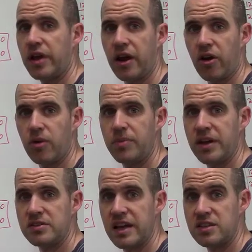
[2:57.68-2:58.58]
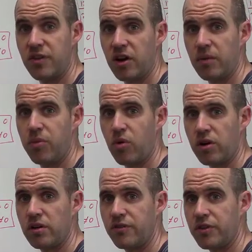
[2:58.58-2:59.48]
error because that's very
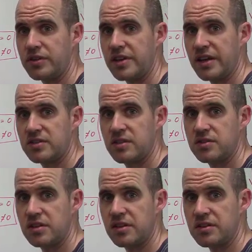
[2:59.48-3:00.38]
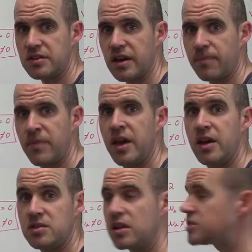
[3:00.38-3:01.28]
important for the test statistic.
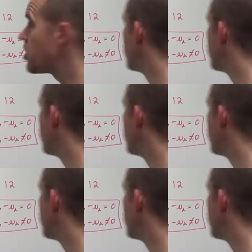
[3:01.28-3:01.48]
So let's go